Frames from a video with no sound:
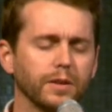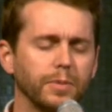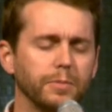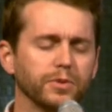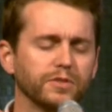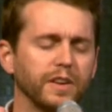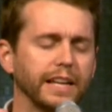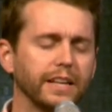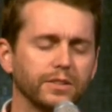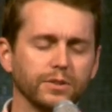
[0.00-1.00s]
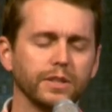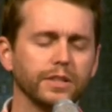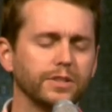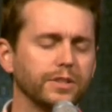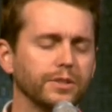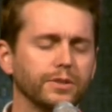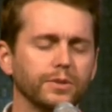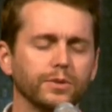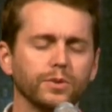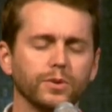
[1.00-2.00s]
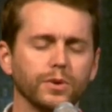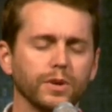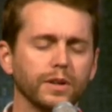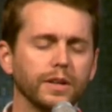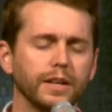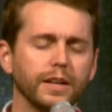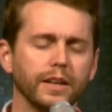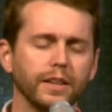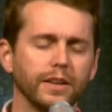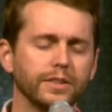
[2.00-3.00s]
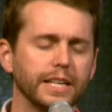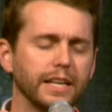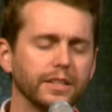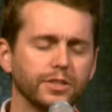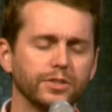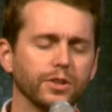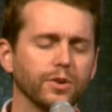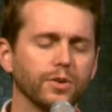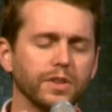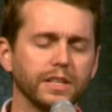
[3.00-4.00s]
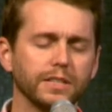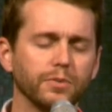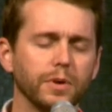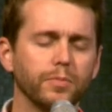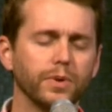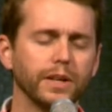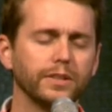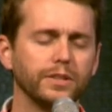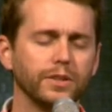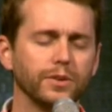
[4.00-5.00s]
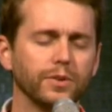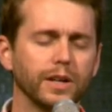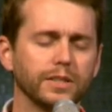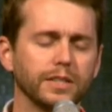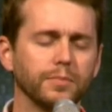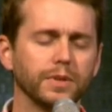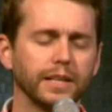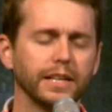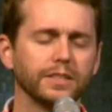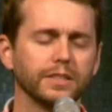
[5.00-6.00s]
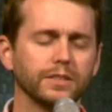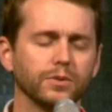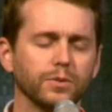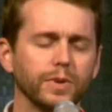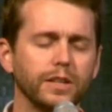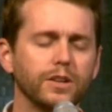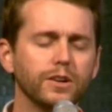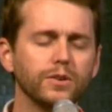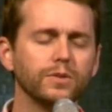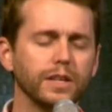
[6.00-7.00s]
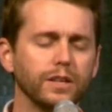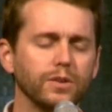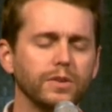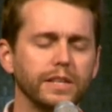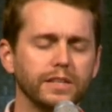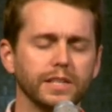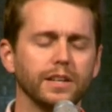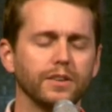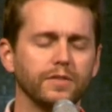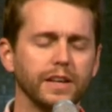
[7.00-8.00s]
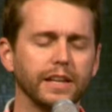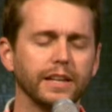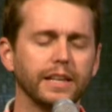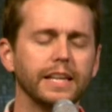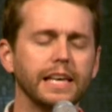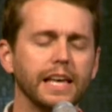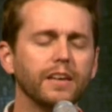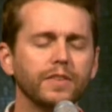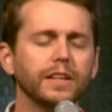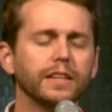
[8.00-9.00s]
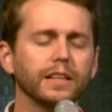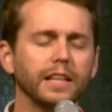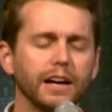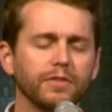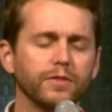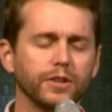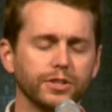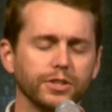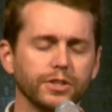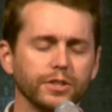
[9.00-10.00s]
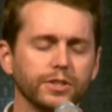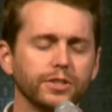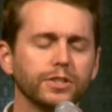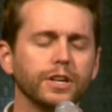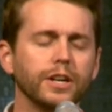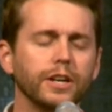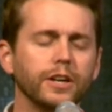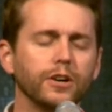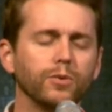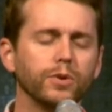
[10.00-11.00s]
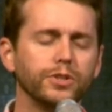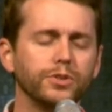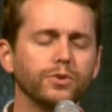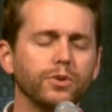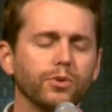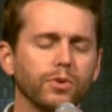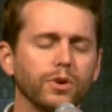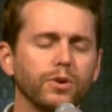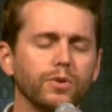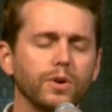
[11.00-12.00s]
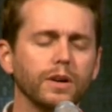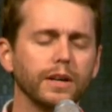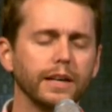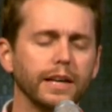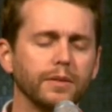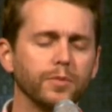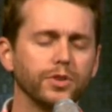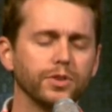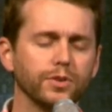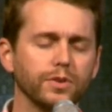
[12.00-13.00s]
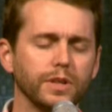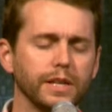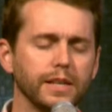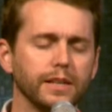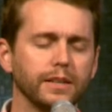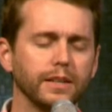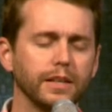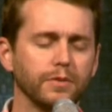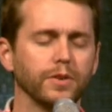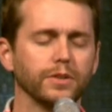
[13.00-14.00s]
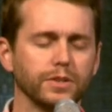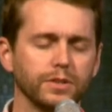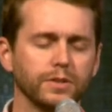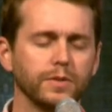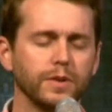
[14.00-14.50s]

people's financial issue or their daily struggle, things that we bring to you, our supplications. Lord, we know that you need to intervene. And even in the life of our church, would you grow in maturity, givers?